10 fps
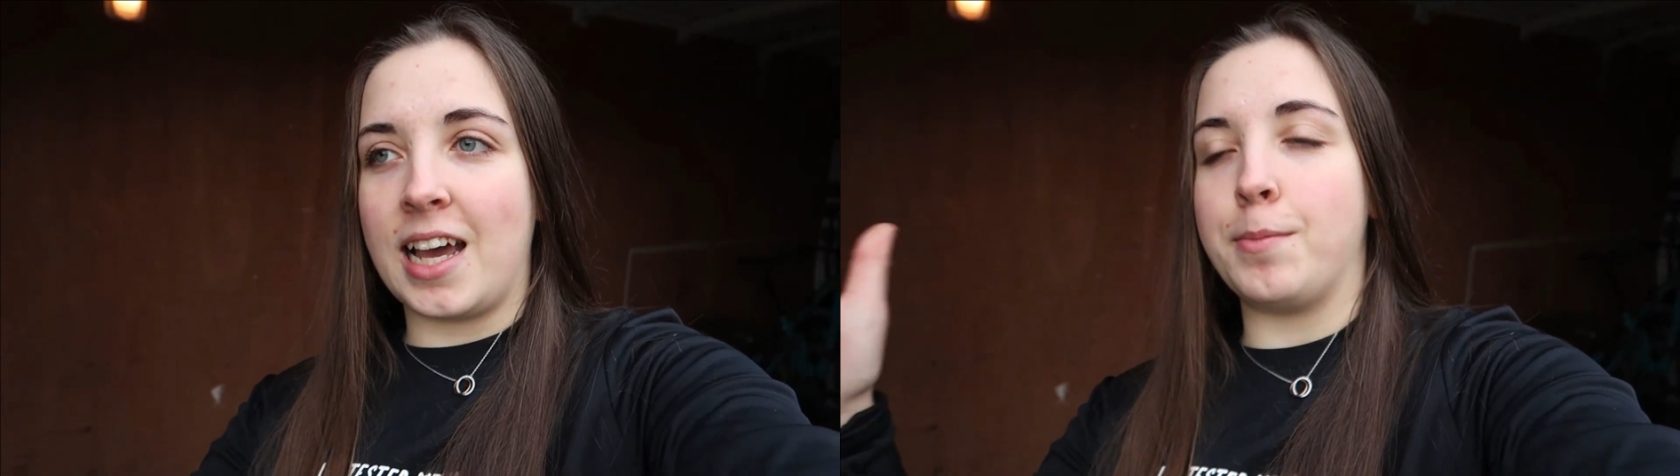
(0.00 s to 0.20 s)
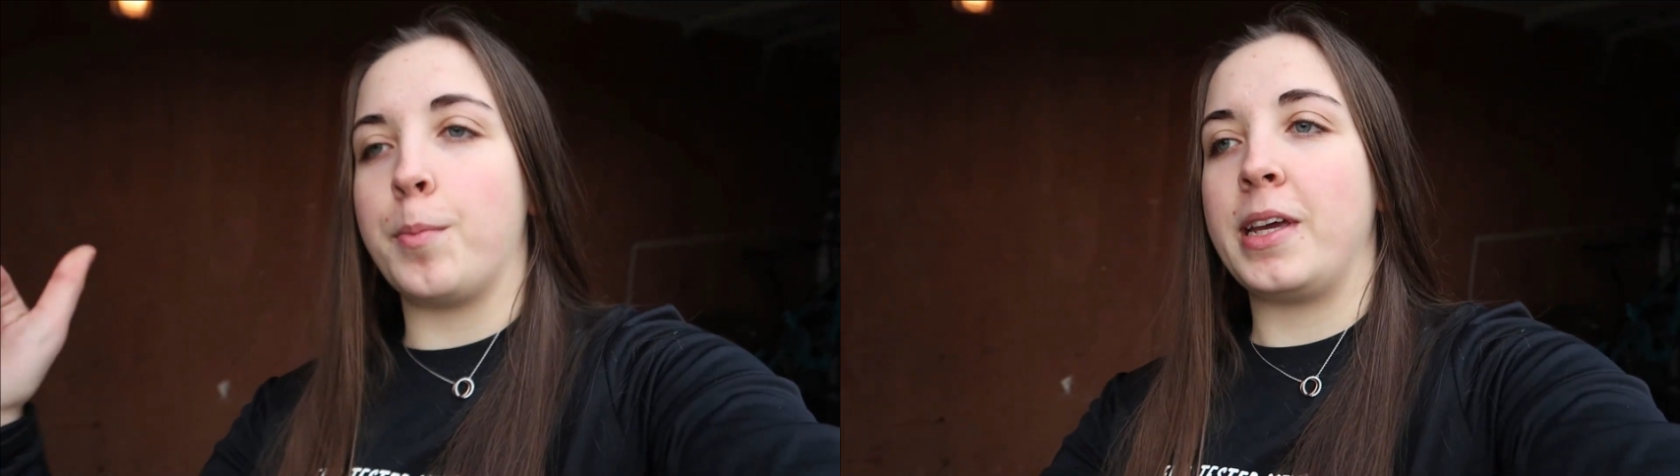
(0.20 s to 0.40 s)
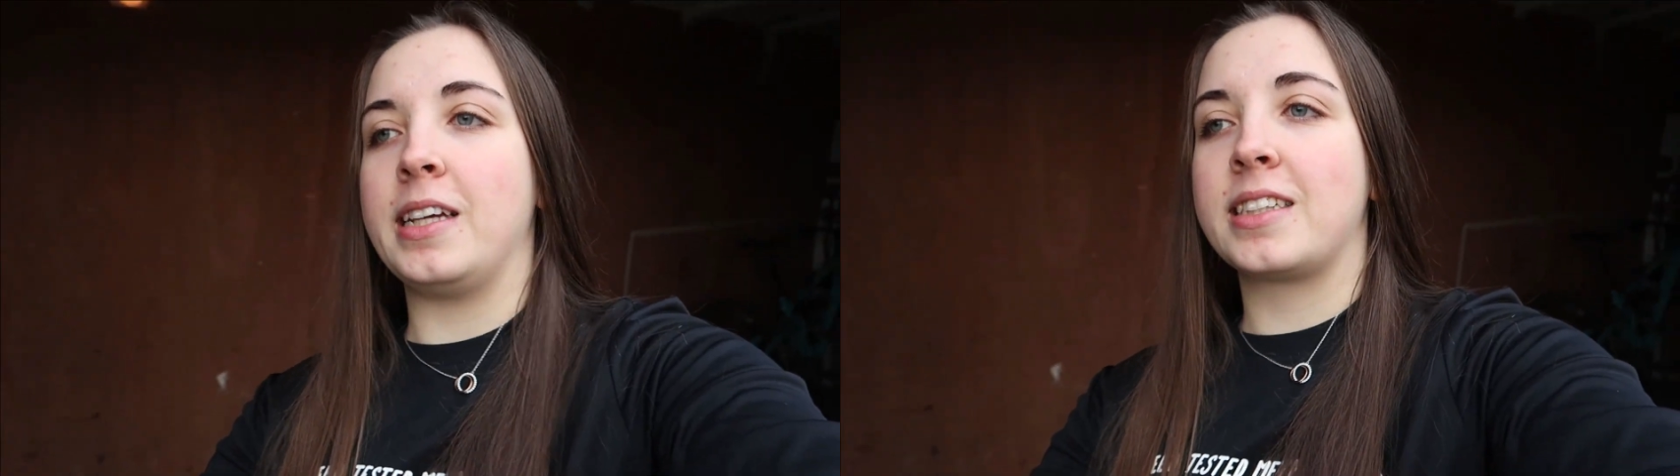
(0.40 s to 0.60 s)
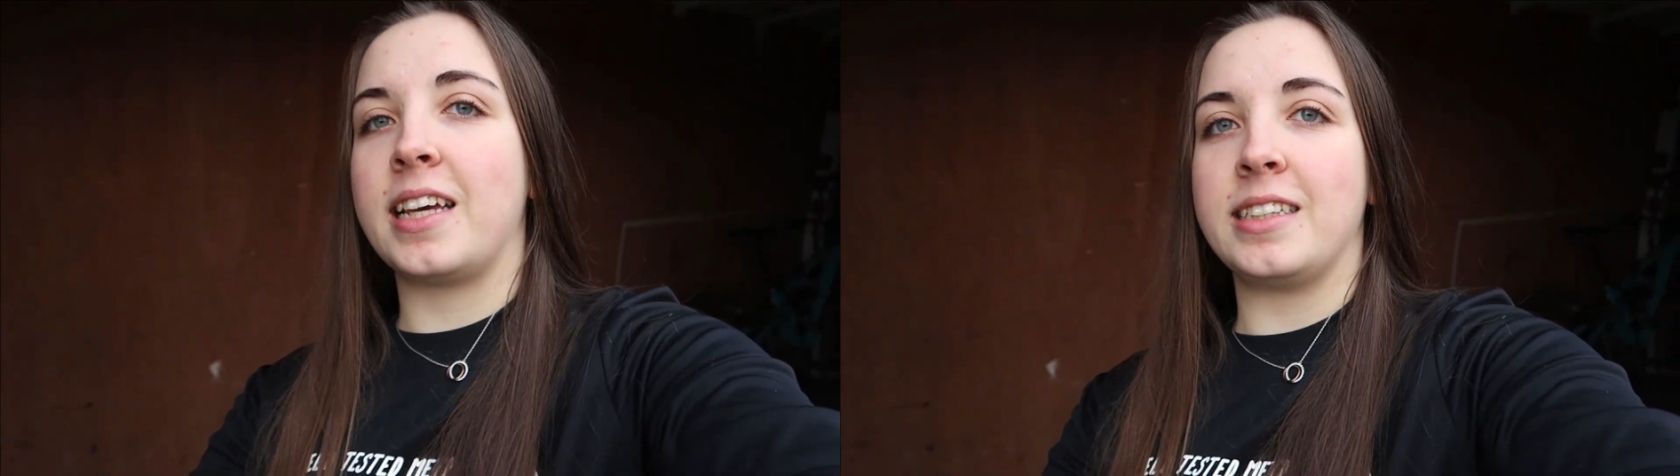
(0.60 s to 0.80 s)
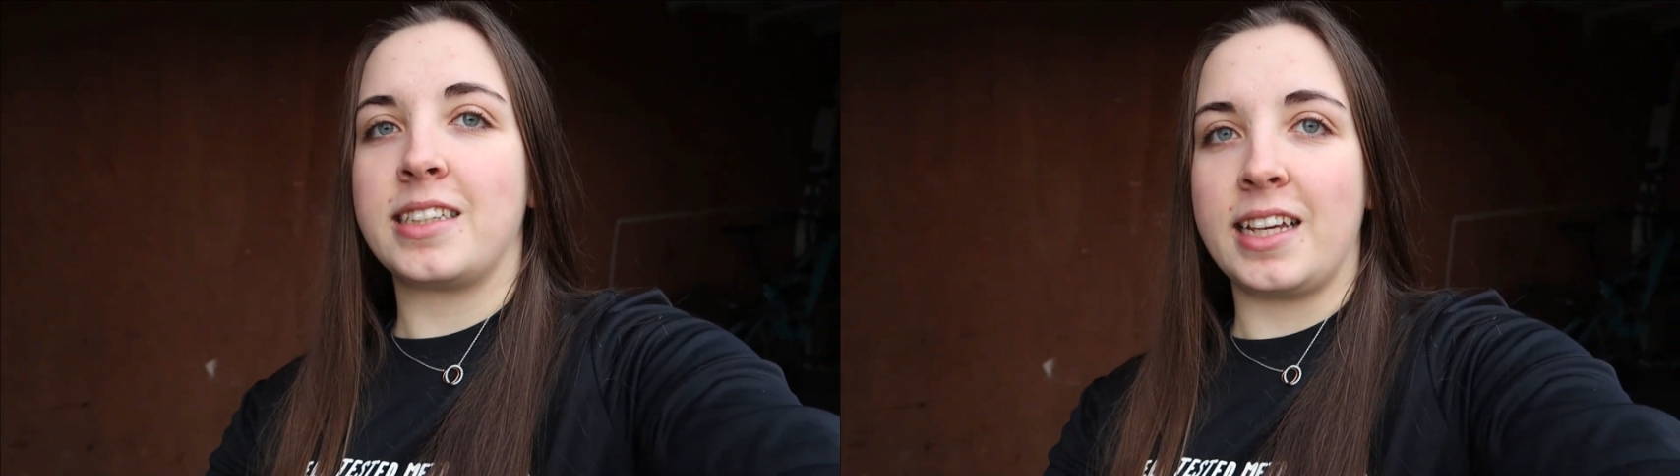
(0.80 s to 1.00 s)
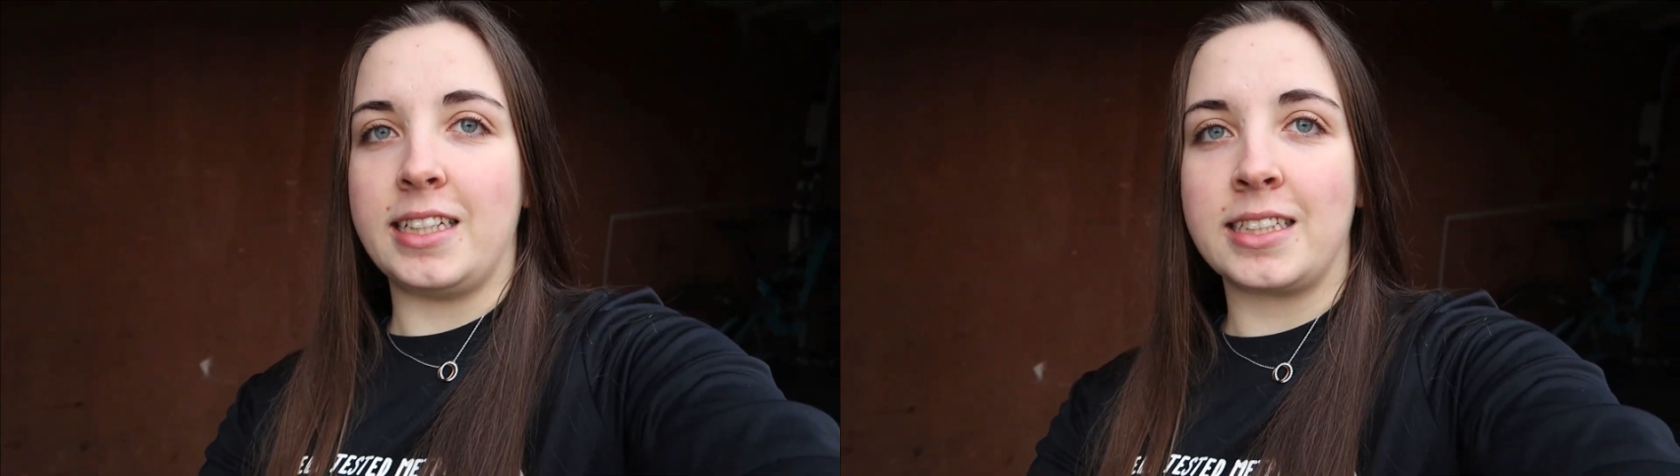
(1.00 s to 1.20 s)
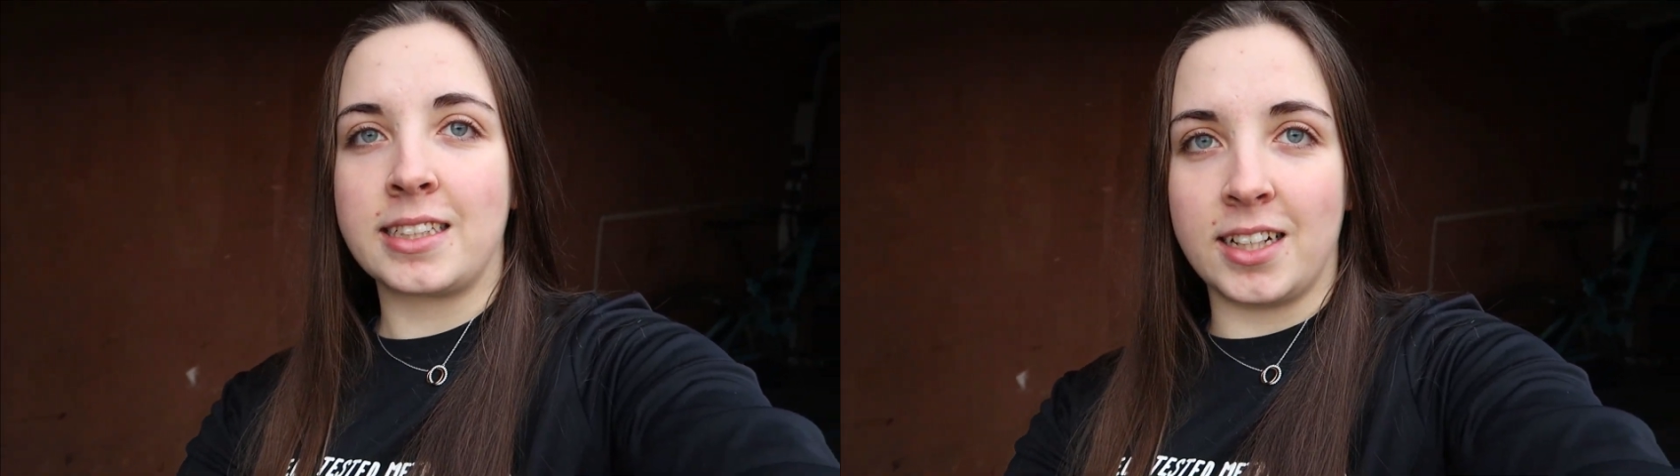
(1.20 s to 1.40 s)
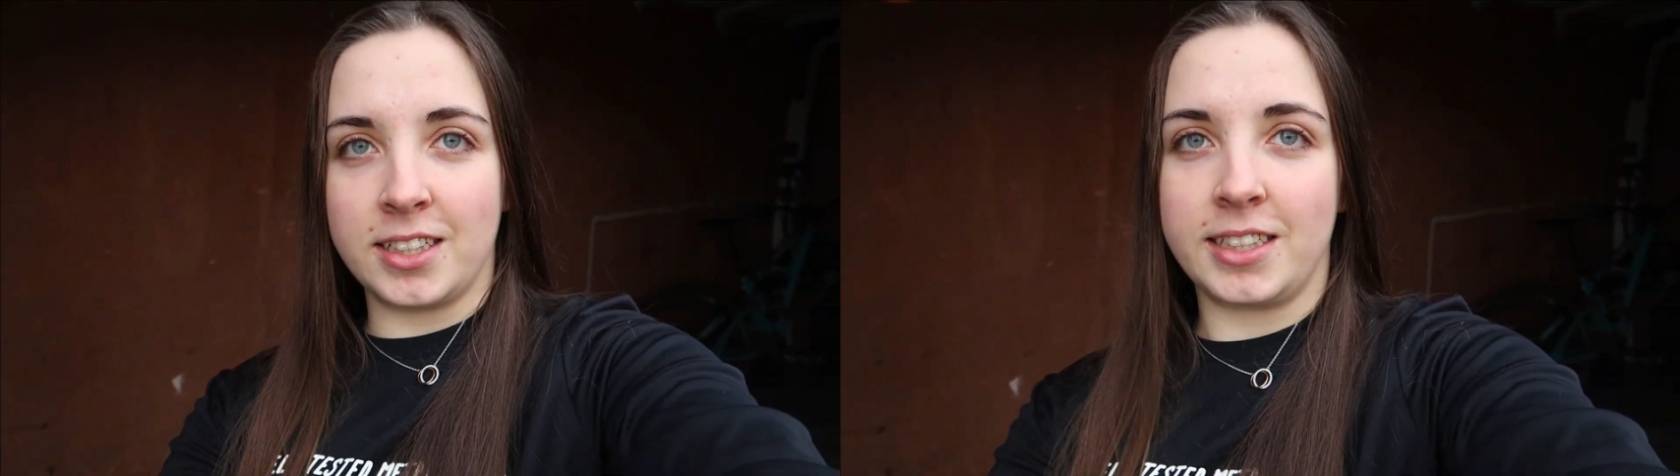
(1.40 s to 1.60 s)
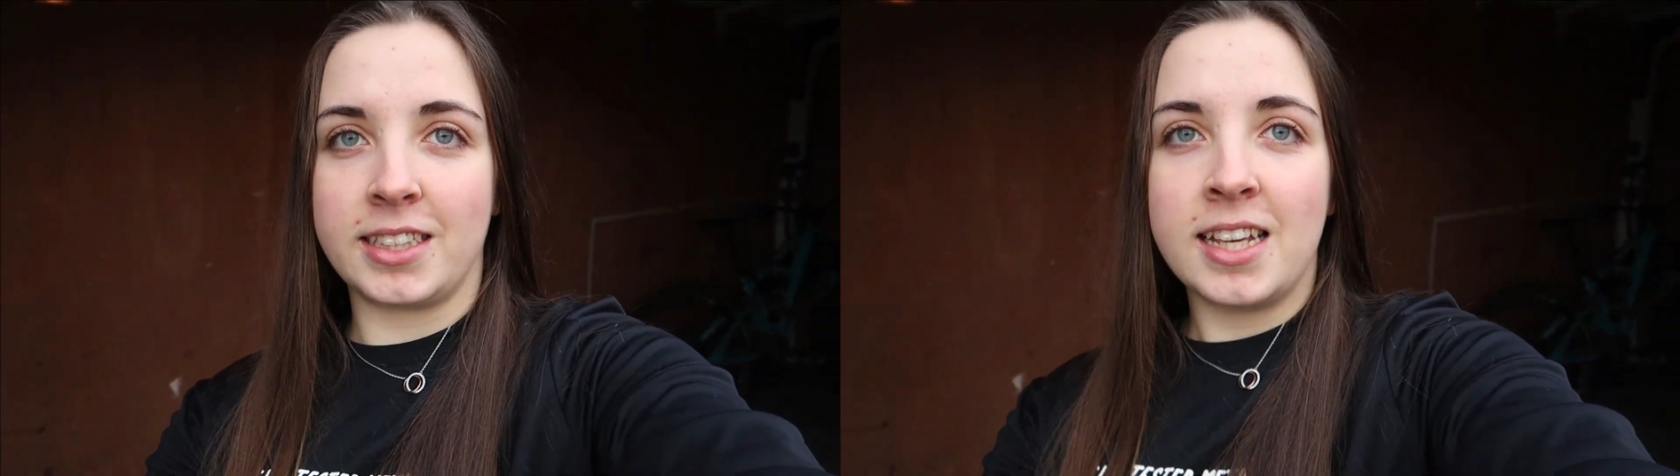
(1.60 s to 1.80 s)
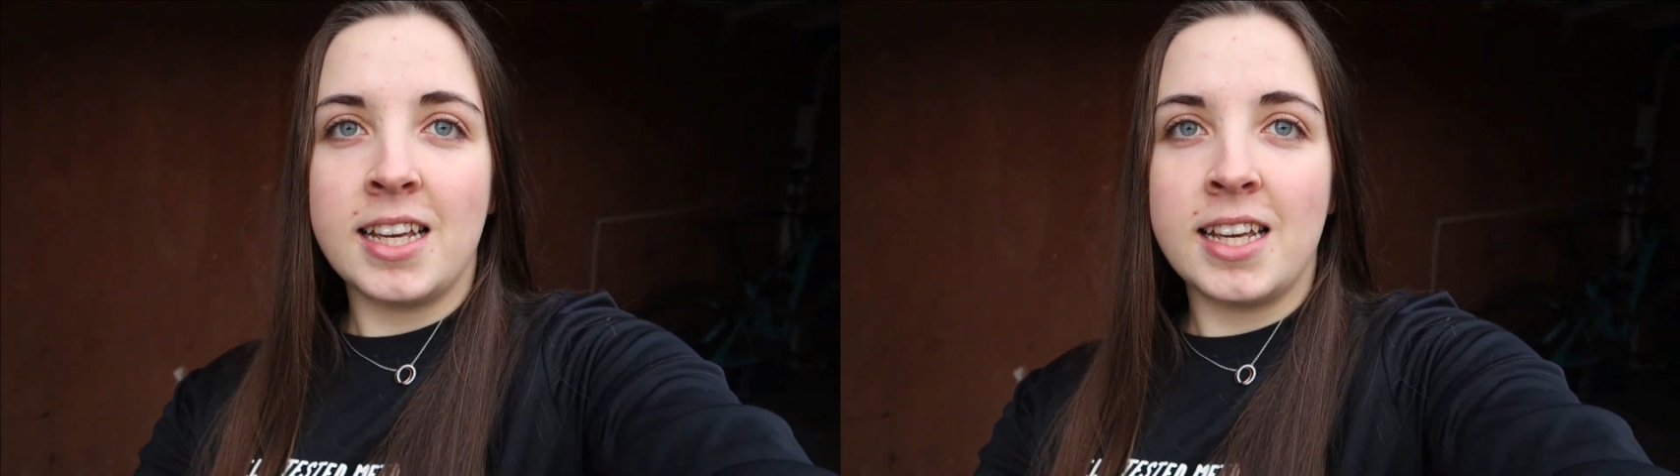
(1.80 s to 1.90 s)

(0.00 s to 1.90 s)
and my bikes inside, because